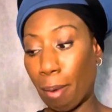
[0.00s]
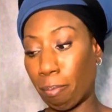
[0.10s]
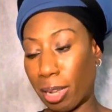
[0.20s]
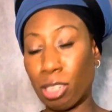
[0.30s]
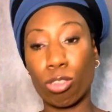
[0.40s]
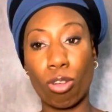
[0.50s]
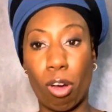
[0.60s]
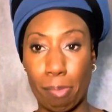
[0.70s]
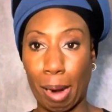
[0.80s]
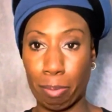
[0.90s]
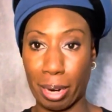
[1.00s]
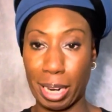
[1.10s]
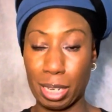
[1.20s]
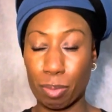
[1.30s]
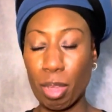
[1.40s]
install my
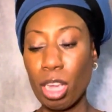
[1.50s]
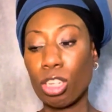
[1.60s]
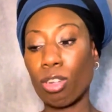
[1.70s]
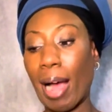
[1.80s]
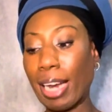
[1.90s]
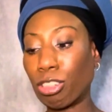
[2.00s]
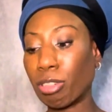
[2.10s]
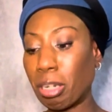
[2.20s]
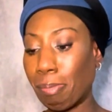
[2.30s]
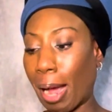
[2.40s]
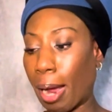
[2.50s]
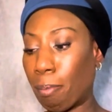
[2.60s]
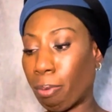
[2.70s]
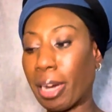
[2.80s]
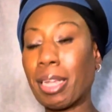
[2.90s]
braids. So I treat my
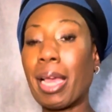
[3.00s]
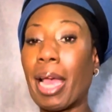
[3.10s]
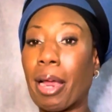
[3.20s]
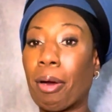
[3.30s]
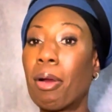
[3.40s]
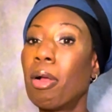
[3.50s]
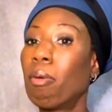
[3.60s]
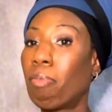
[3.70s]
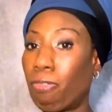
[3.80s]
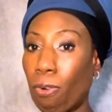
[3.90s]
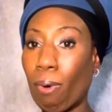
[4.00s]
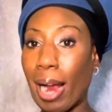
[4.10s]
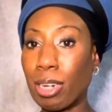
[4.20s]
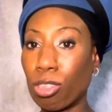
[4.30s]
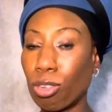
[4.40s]
braiding hair before
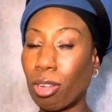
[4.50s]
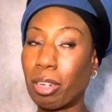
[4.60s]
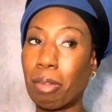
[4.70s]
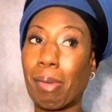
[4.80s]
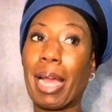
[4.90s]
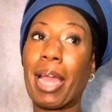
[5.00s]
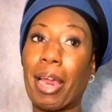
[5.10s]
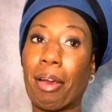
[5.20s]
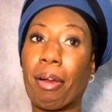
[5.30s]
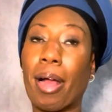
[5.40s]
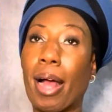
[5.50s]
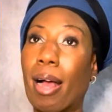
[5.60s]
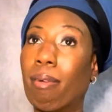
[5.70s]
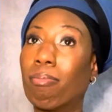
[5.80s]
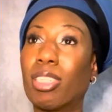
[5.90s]
I install it in my hair,
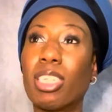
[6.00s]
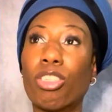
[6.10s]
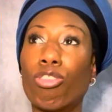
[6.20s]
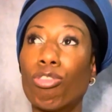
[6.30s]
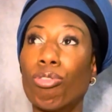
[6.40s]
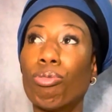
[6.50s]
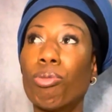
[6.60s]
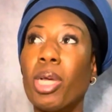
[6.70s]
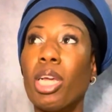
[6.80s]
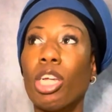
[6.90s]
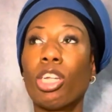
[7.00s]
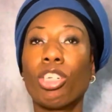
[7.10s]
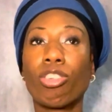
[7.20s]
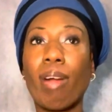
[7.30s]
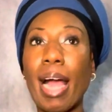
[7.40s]
just to
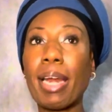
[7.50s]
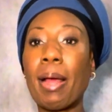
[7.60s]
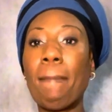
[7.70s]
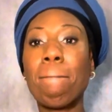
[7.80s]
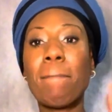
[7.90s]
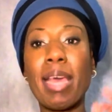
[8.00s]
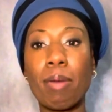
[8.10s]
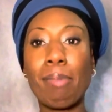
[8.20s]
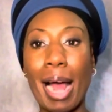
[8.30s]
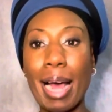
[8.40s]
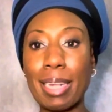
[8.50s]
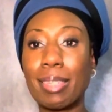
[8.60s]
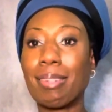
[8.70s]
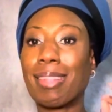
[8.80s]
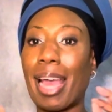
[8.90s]
try to
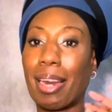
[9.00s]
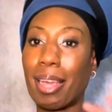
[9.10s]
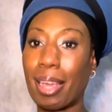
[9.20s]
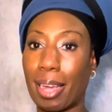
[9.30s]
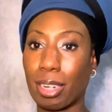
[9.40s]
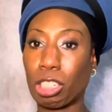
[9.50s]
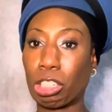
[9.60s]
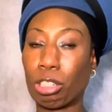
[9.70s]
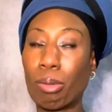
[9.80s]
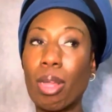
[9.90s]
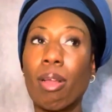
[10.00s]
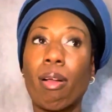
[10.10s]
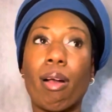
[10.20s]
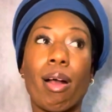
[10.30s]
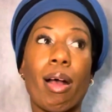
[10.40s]
minimize that itch.
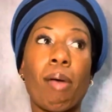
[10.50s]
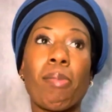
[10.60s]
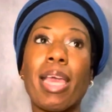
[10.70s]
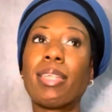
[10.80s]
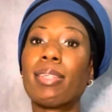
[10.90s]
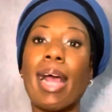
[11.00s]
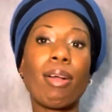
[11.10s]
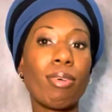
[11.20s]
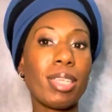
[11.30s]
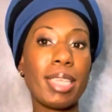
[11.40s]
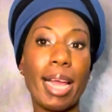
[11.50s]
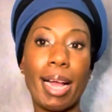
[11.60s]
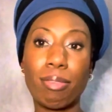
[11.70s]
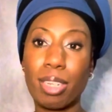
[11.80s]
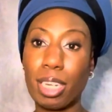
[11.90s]
It's not going to take
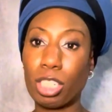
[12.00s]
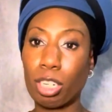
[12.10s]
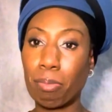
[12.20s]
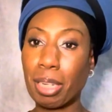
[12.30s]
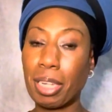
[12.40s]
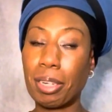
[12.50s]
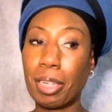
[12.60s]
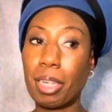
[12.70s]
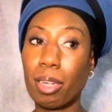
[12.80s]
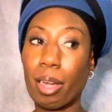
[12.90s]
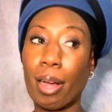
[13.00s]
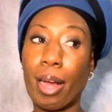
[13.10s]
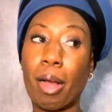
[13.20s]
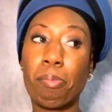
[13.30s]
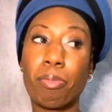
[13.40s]
out the itch completely.
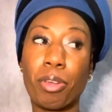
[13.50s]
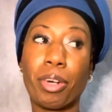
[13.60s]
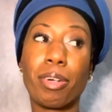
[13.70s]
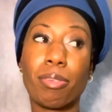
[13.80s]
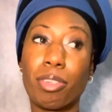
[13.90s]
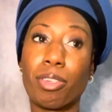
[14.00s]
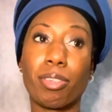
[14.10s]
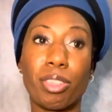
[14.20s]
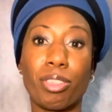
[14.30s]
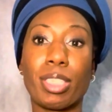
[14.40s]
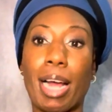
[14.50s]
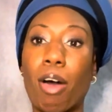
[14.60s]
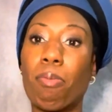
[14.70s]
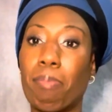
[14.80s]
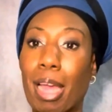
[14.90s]
Your
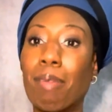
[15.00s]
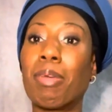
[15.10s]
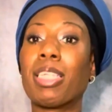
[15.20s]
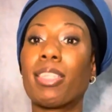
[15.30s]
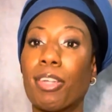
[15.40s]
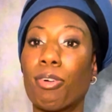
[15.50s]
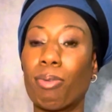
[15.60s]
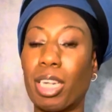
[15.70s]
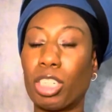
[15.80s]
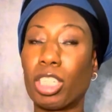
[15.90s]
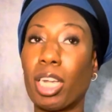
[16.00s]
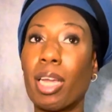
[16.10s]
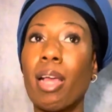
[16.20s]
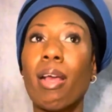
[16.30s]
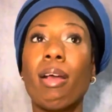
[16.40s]
scalp may be still
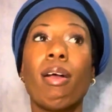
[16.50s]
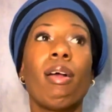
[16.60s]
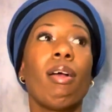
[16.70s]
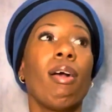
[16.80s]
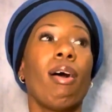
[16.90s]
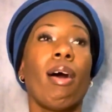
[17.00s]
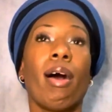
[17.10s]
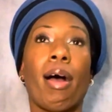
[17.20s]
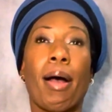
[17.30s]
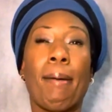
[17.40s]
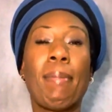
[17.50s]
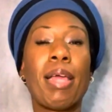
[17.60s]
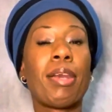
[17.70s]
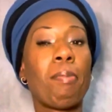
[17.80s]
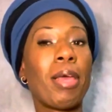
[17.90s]
itching.
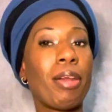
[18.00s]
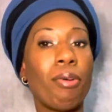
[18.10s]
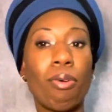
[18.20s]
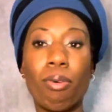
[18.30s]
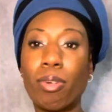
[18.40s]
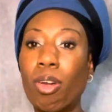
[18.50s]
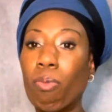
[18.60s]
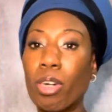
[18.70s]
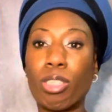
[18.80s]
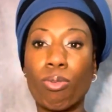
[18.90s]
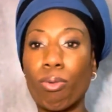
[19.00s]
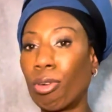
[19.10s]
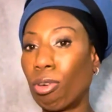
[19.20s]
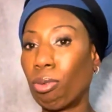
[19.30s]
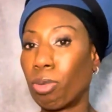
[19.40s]
Depending on what's going
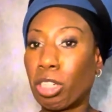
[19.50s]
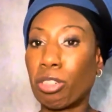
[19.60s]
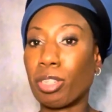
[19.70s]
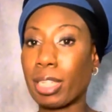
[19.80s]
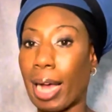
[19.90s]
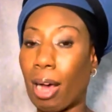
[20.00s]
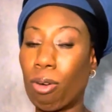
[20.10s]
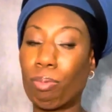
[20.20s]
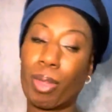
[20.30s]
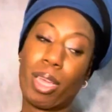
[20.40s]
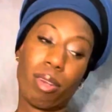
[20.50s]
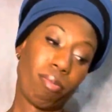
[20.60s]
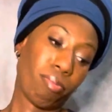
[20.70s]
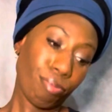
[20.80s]
on with your scalp and